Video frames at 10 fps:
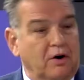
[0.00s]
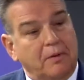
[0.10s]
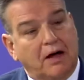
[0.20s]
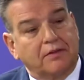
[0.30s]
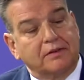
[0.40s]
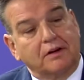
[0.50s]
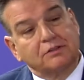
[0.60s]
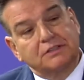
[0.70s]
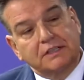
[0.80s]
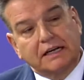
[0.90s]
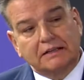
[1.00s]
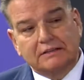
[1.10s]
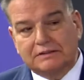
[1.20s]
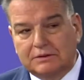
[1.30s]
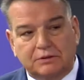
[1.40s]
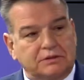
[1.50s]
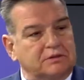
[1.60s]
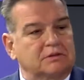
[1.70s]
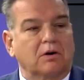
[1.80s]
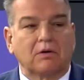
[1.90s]
mouth. She was
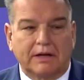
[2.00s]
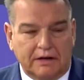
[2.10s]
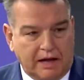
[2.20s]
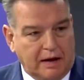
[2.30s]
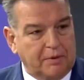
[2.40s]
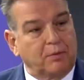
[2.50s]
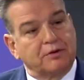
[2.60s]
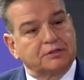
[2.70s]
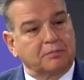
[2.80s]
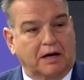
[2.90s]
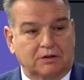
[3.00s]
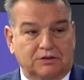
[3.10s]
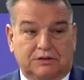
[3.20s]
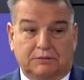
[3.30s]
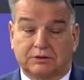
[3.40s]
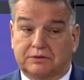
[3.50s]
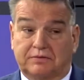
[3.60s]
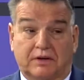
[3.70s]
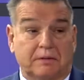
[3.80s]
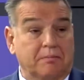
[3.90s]
totally unhappy with her smile. She was
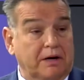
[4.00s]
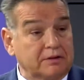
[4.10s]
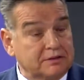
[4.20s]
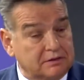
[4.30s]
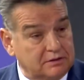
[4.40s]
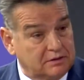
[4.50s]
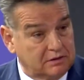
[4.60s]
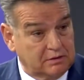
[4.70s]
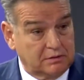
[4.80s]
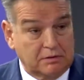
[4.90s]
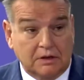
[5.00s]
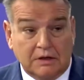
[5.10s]
very embarrassed to,